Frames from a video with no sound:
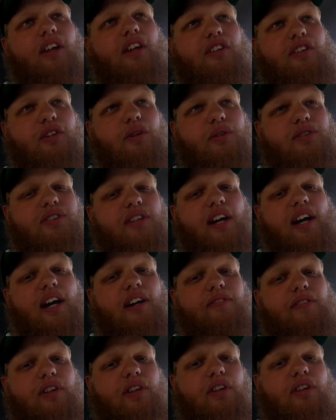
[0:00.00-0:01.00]
getting used to
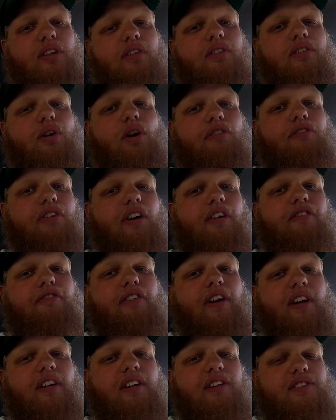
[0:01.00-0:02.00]
having no front
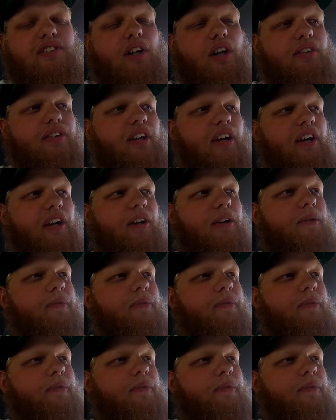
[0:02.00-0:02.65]
valence on there.